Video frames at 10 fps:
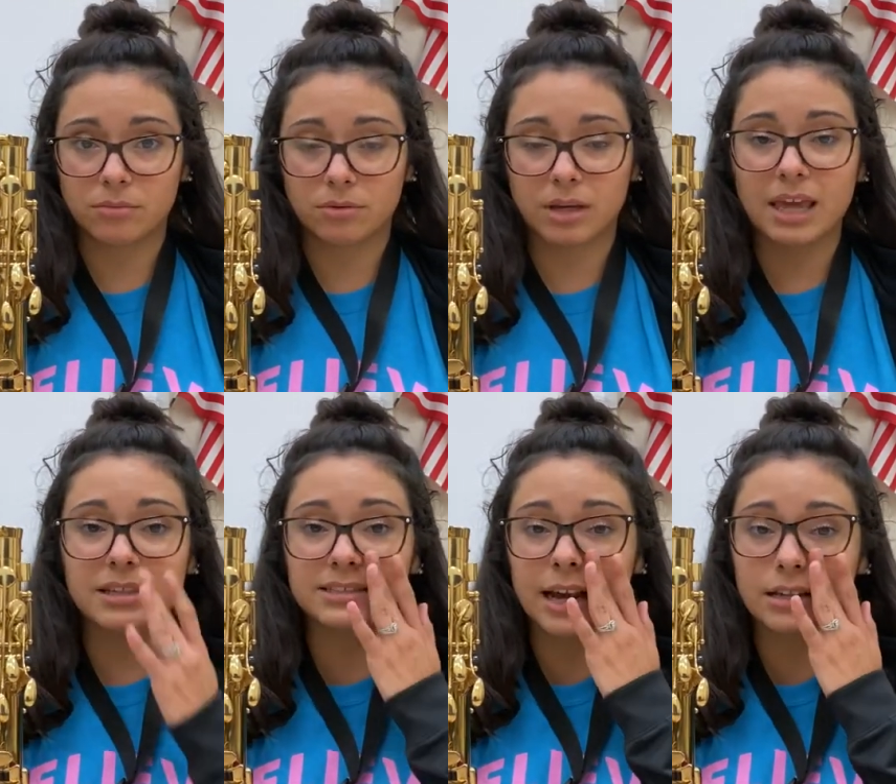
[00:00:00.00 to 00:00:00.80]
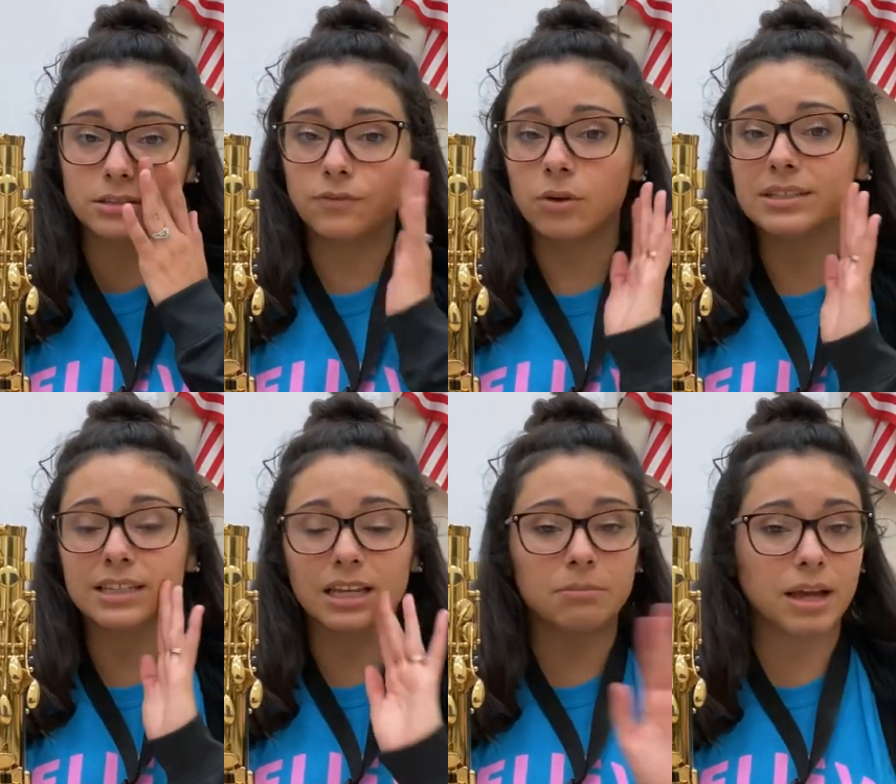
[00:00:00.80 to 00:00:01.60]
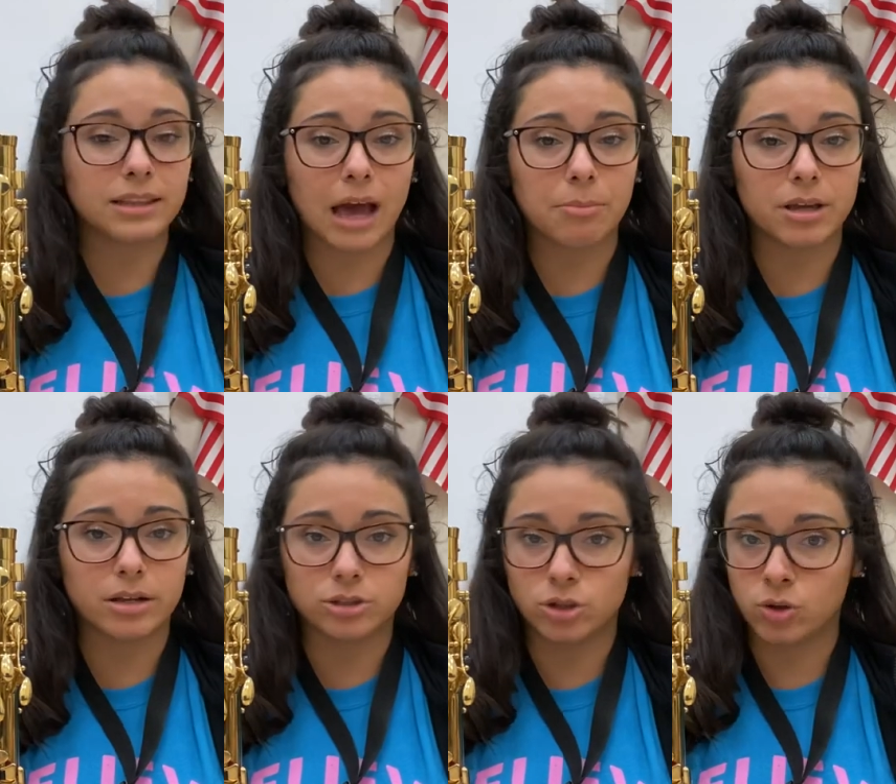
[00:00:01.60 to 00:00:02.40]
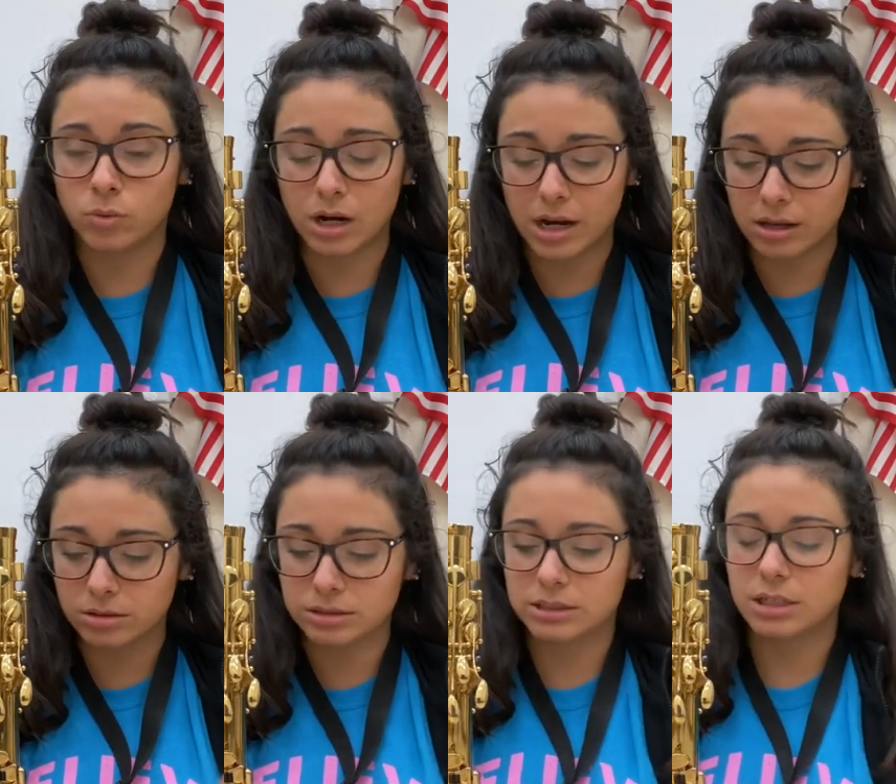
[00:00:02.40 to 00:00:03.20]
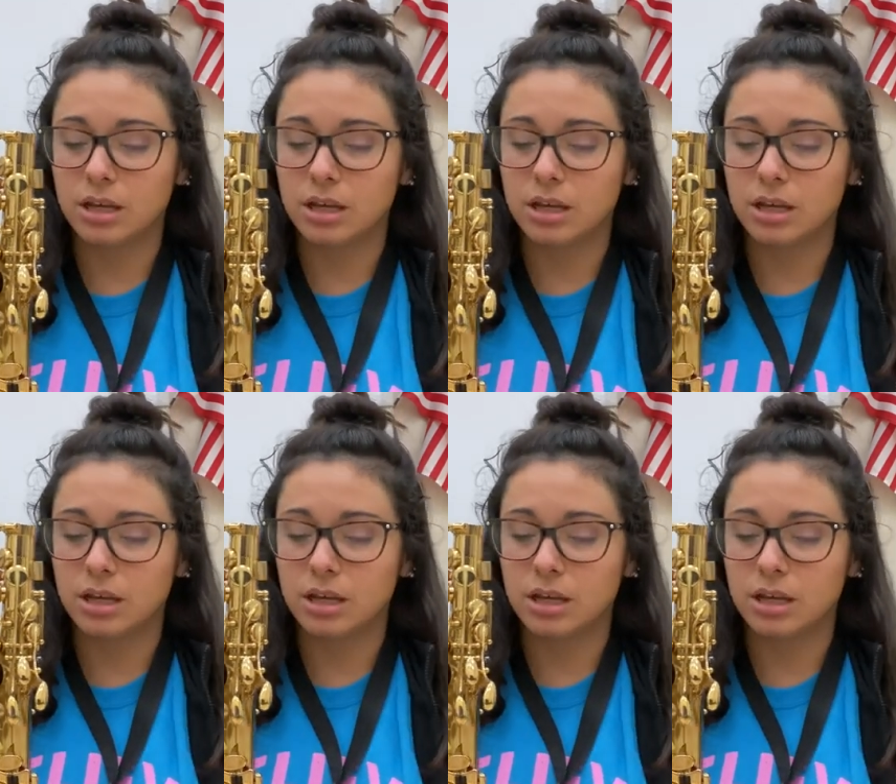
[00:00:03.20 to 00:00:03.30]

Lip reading: Okay, the saxophone is in my lap. It is nowhere else.